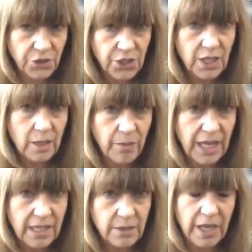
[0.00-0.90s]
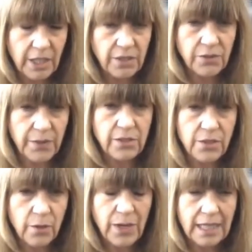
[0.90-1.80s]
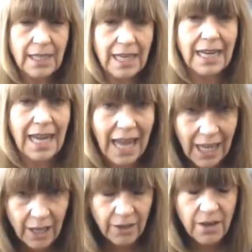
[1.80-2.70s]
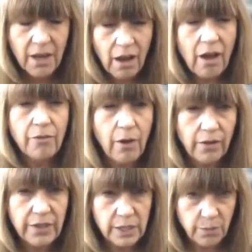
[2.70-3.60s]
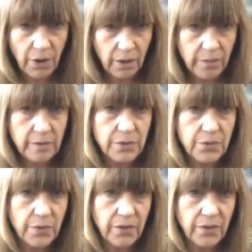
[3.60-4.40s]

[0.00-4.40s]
gene-based management so we can get ahead of all these problems with